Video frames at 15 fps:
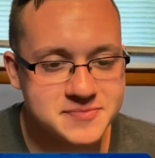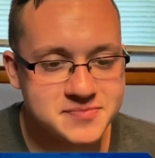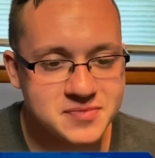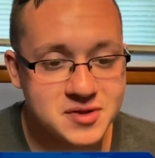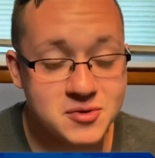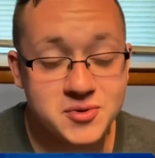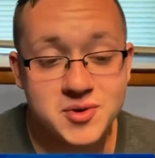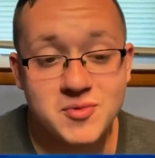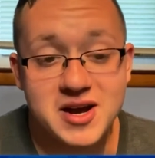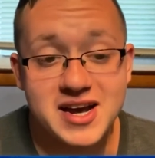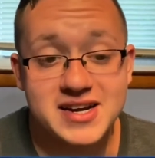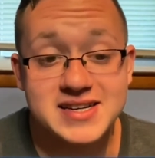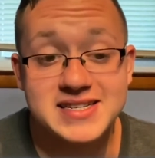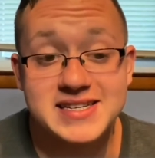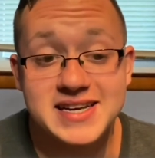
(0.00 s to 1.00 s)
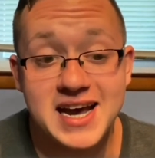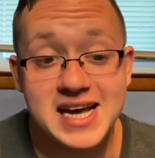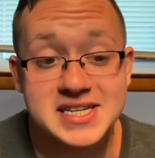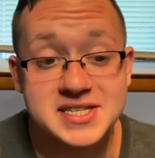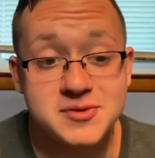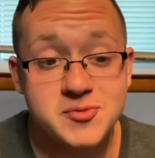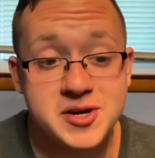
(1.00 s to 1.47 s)
the only way I could see
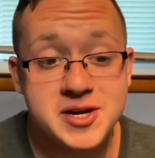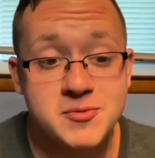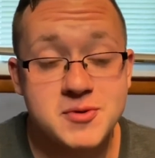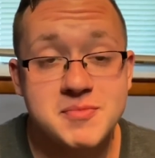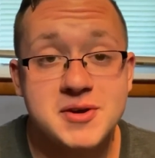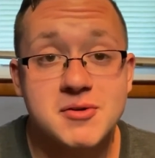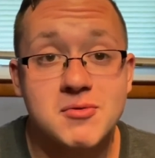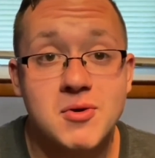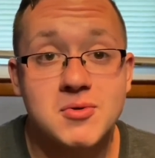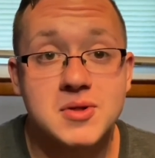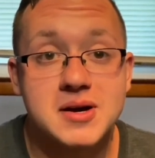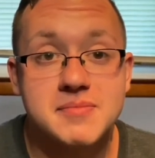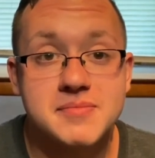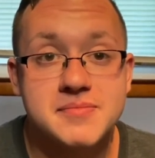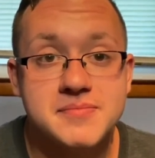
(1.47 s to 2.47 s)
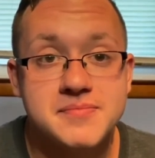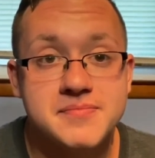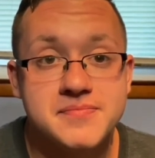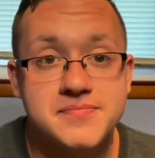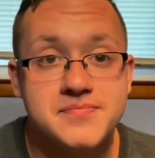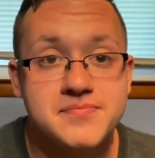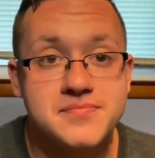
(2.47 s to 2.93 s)
Cassidy winning would be a roll-up
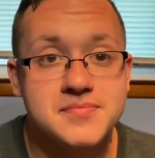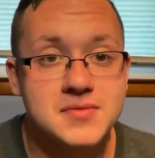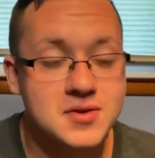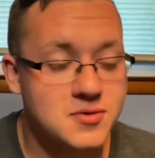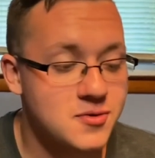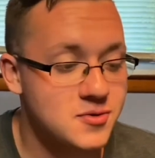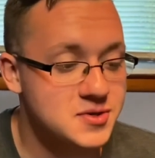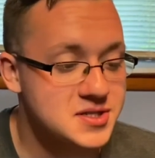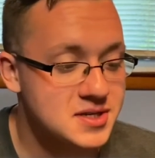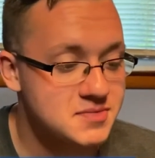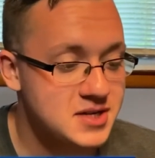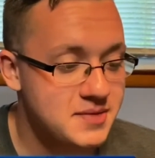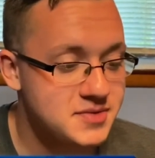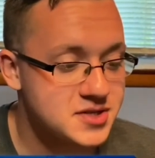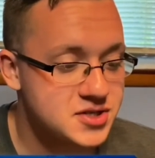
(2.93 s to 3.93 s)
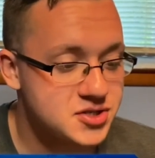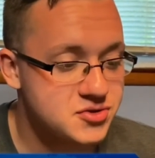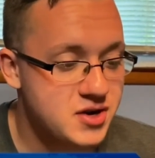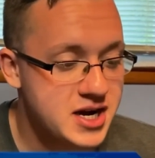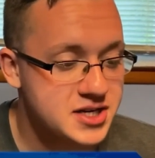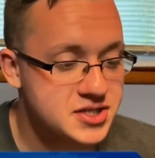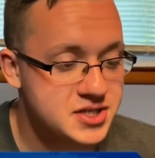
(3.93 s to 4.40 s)
or some type of
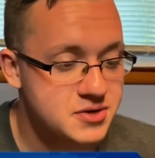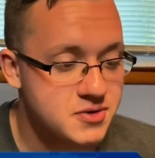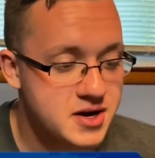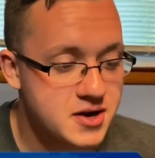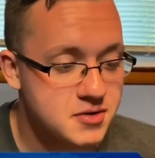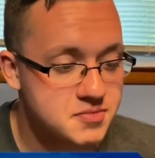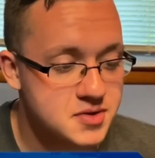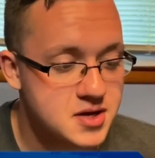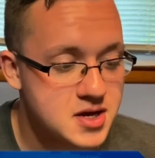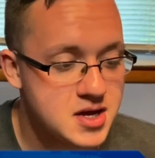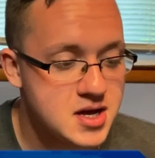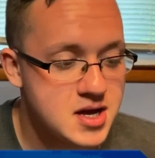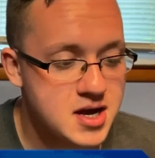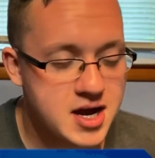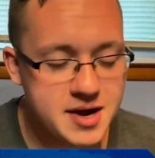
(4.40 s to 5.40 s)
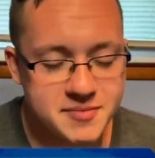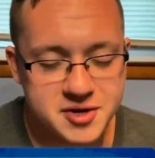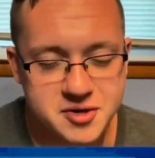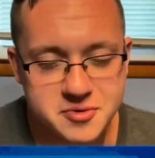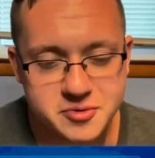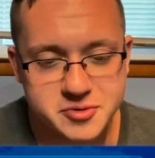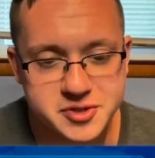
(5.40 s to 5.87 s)
distraction or help. I'm going to
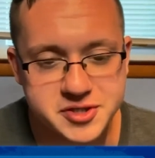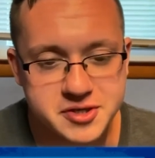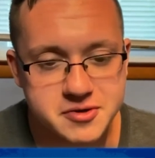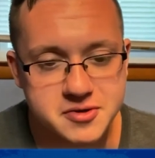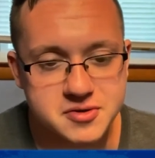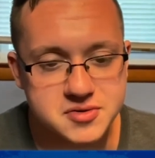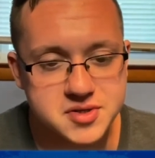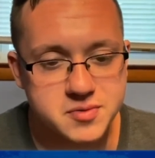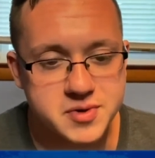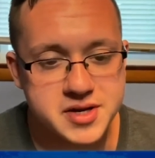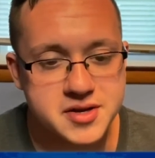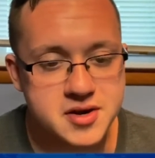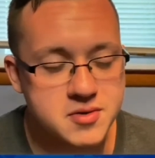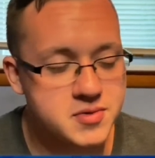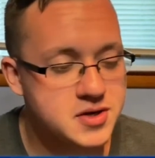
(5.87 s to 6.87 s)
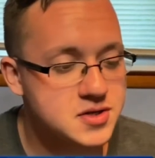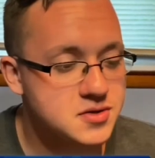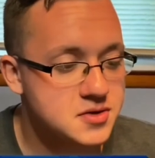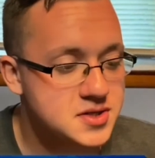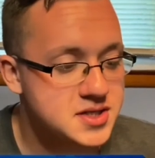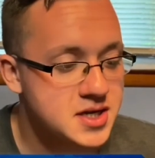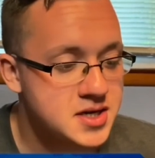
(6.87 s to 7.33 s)
go with Chris Jericho to win, though, when it's
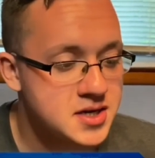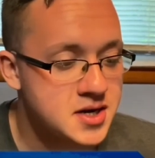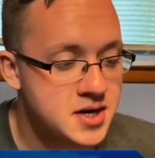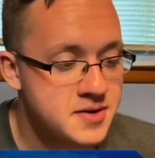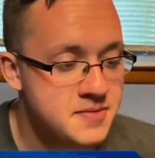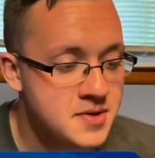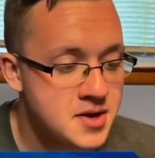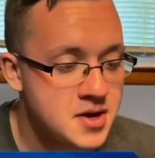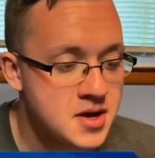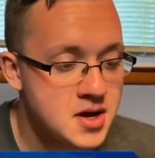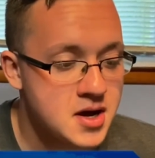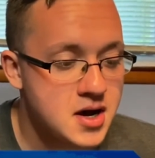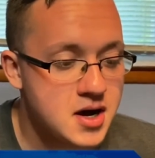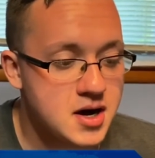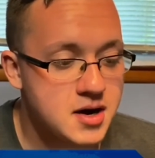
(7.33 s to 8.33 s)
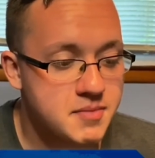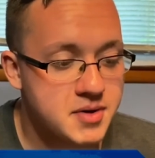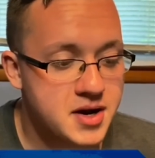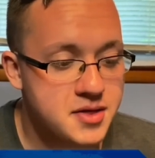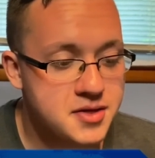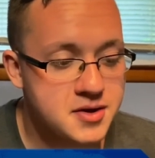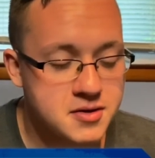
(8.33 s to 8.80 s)
all said and done. But
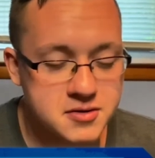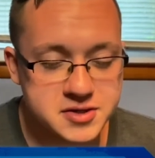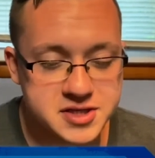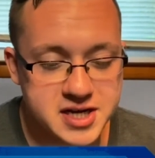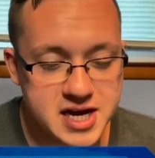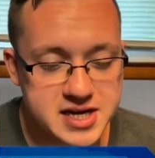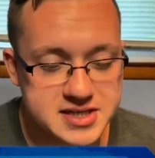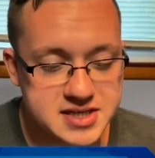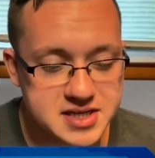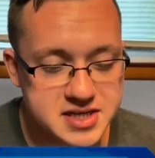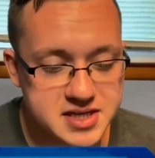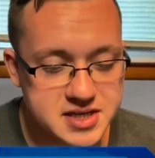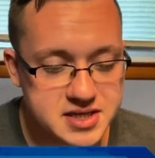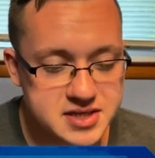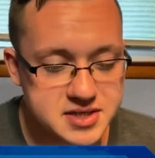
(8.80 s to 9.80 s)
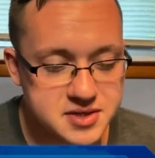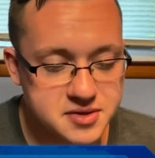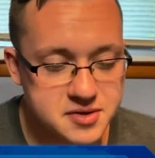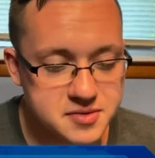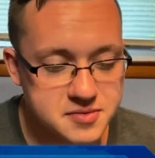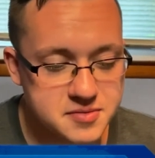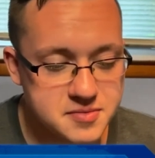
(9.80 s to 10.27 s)
I think Orange Cassidy is going to...